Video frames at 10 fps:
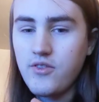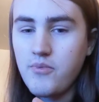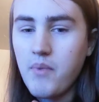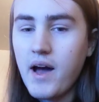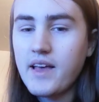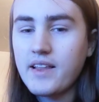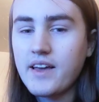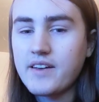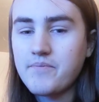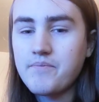you might
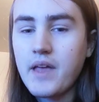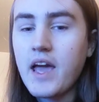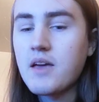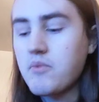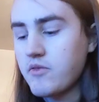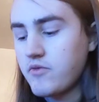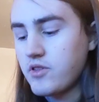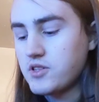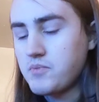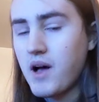like hate me
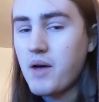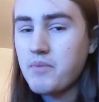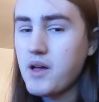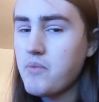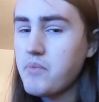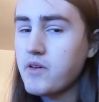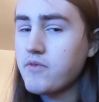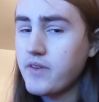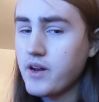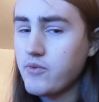for this, but I'm not a
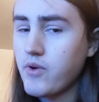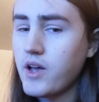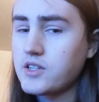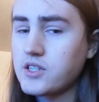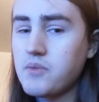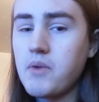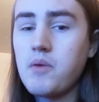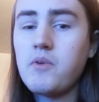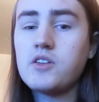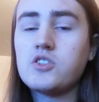big fan of ranch. And
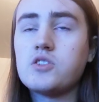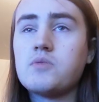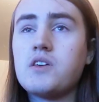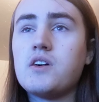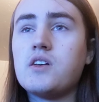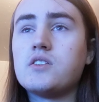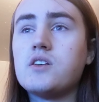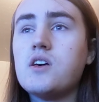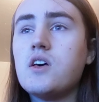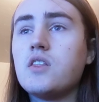maybe it's just
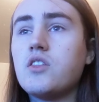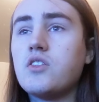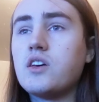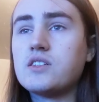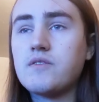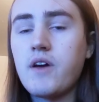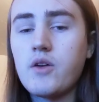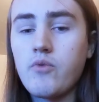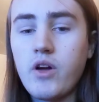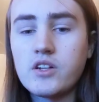because the things I've
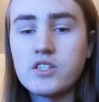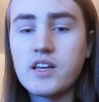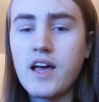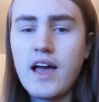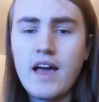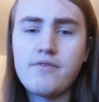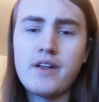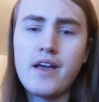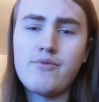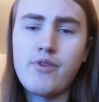had ranch, like I
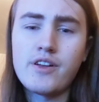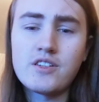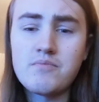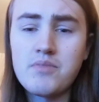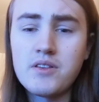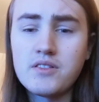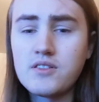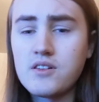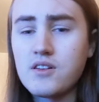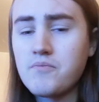haven't had ranch and
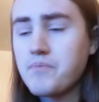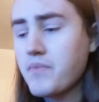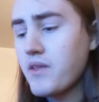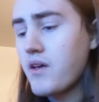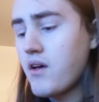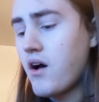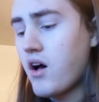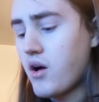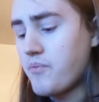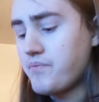pizza.
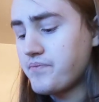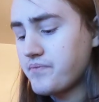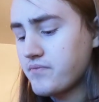Um,